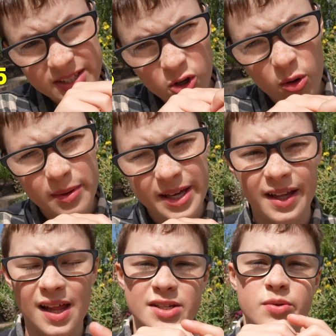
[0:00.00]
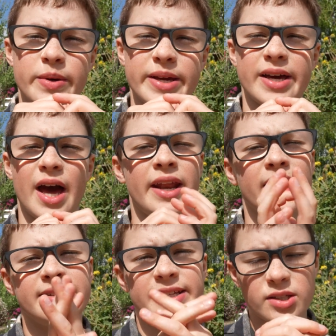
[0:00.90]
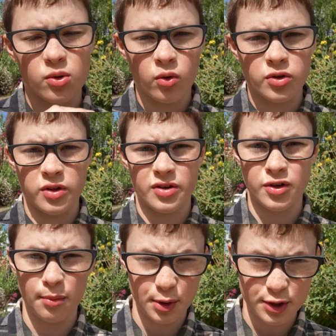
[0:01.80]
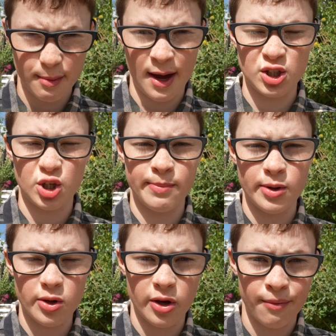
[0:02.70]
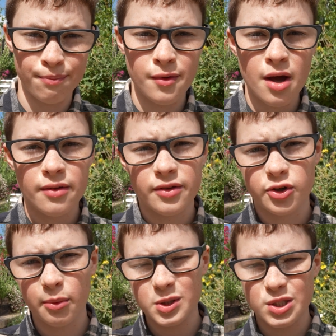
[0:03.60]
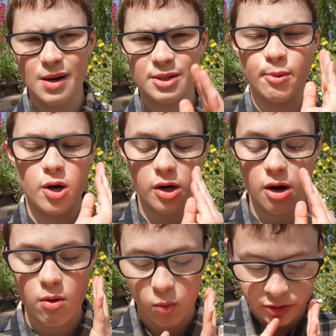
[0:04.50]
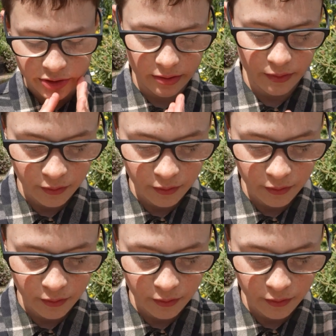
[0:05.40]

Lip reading: come here last week and I did order the double smashed burger. The double smashed burger was